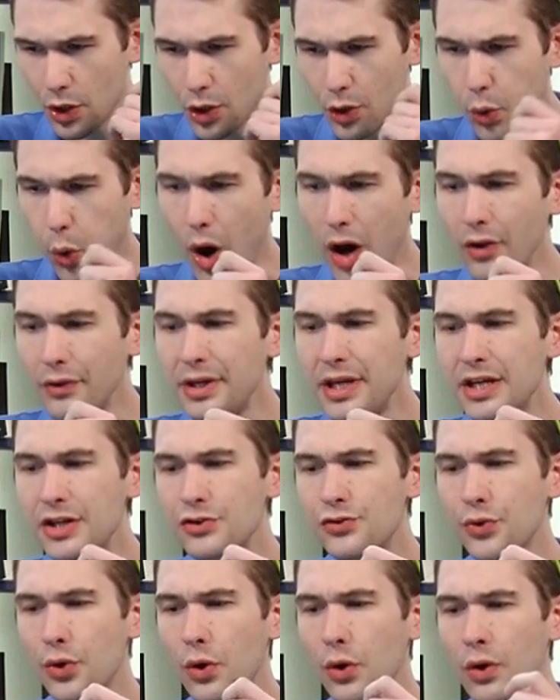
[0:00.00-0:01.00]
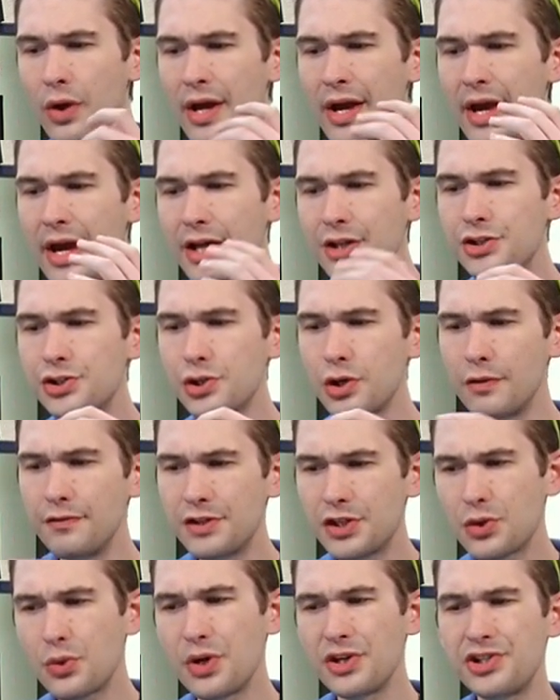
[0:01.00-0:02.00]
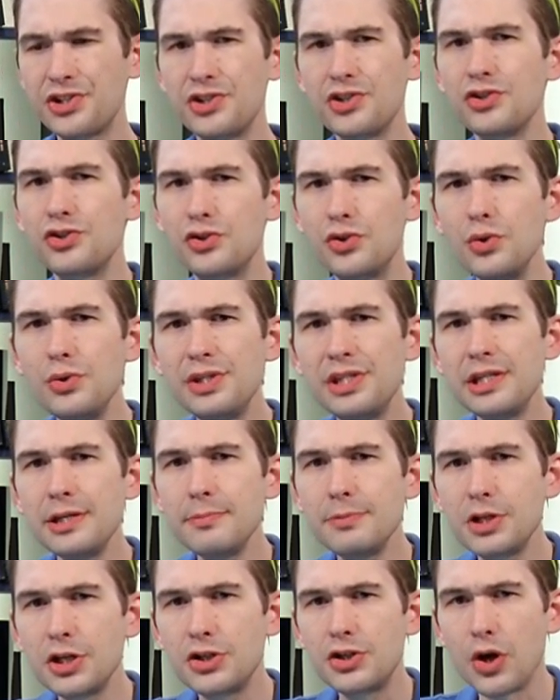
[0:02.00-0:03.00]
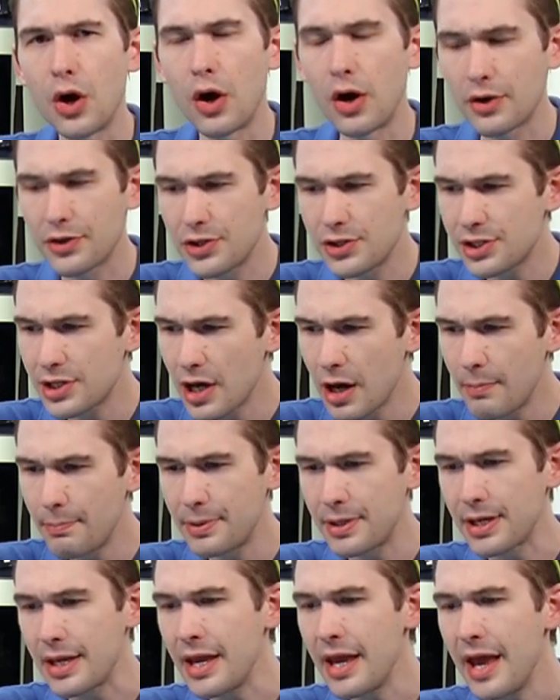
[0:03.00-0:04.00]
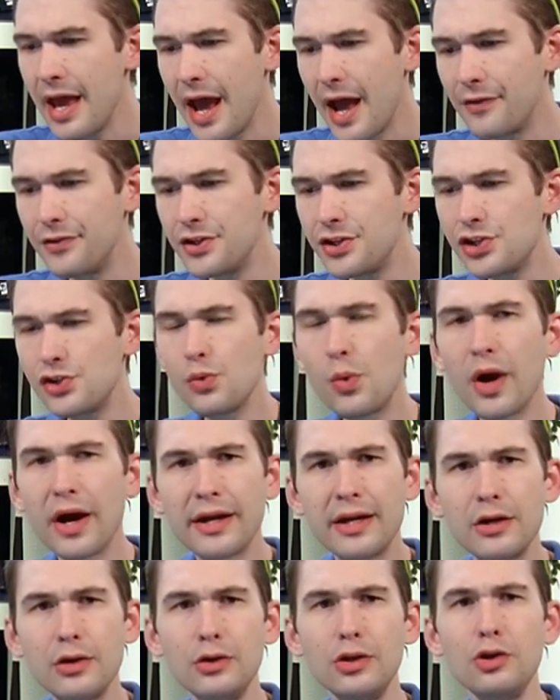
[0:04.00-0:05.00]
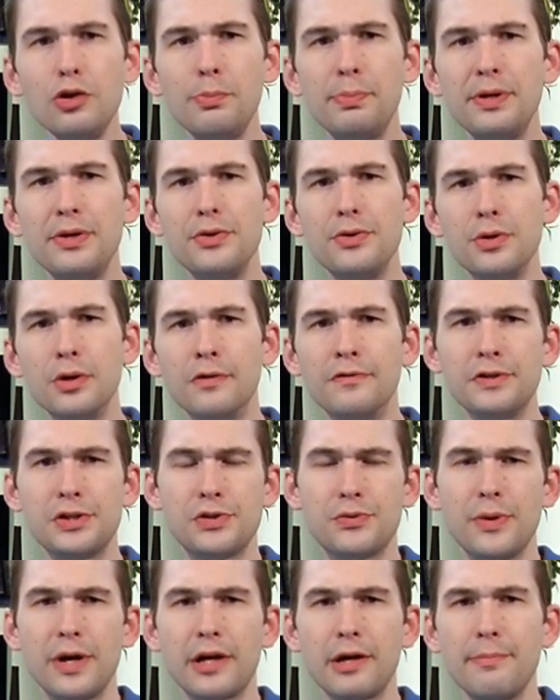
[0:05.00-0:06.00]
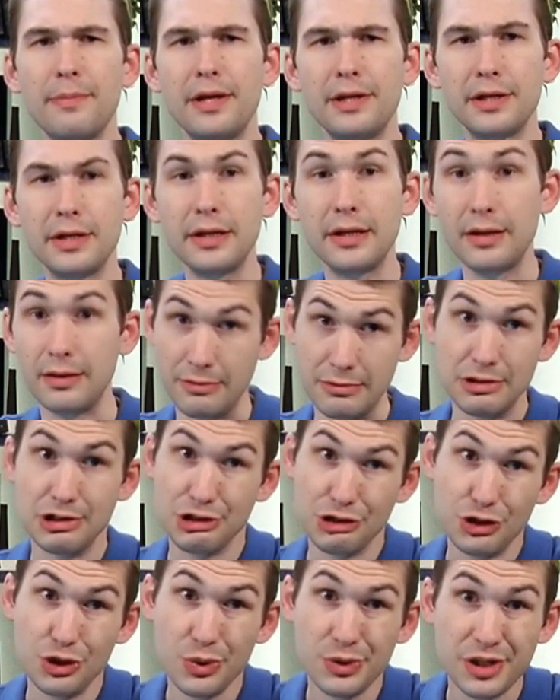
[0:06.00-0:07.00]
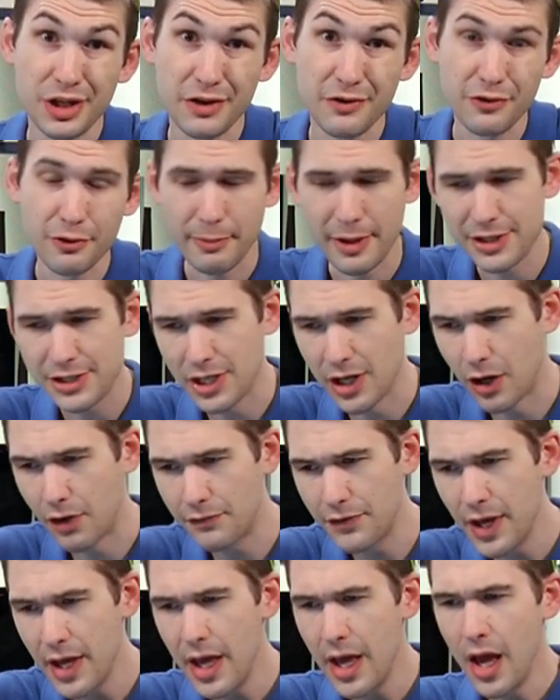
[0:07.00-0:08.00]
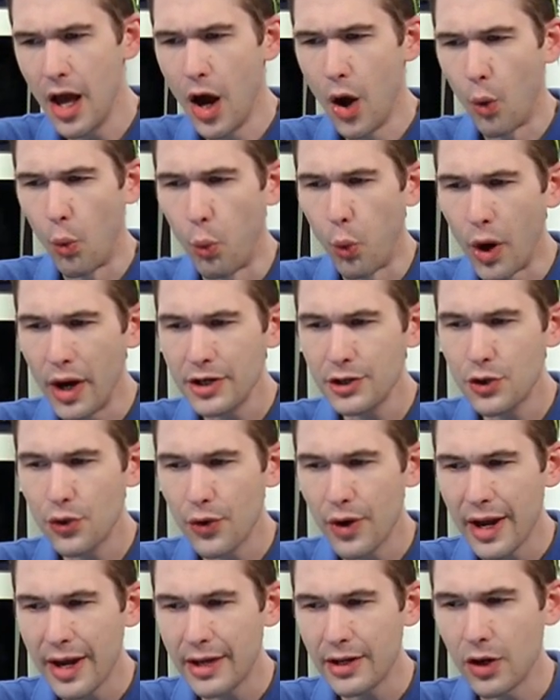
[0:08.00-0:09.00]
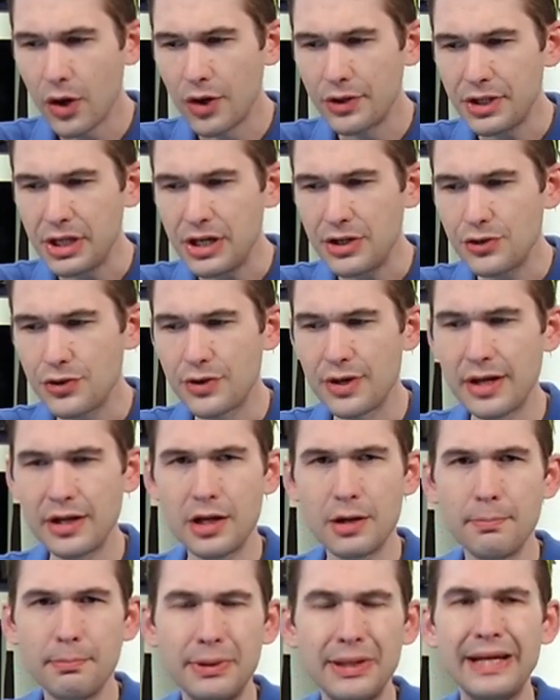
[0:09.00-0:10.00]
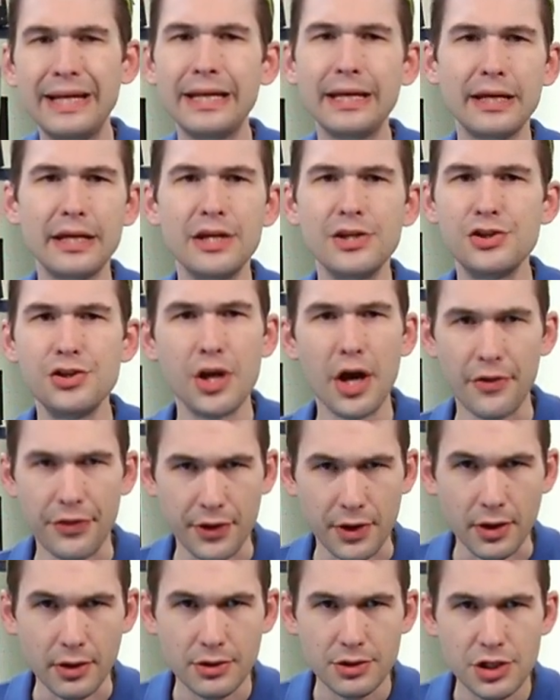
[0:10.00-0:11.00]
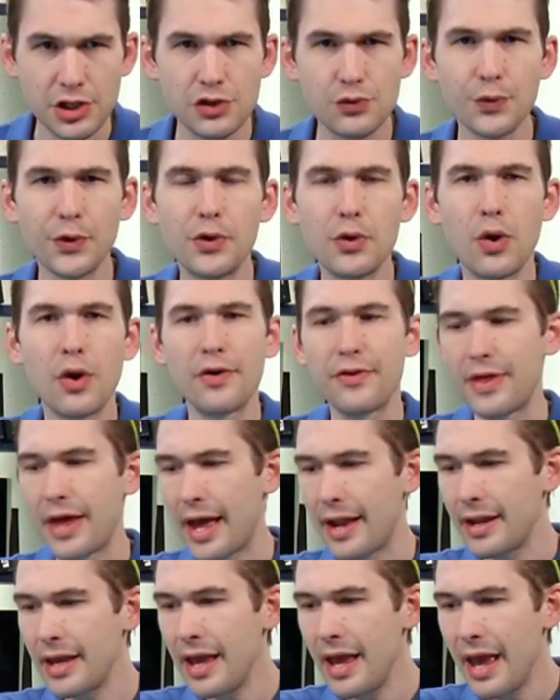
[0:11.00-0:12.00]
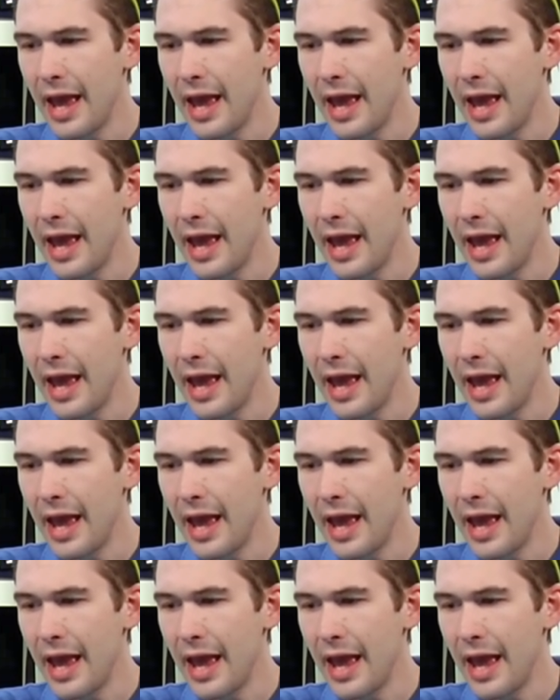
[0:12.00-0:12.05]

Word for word: Quality control and service questions do seem to dog this company, and this is where I get a little bit nervous recommending it and choosing it for myself. One crank on the internet complaining is nothing. Disregard that.